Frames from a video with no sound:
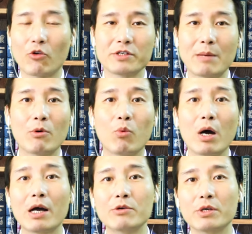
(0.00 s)
For example,
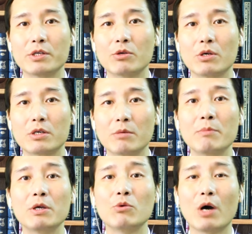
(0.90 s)
100 renminbi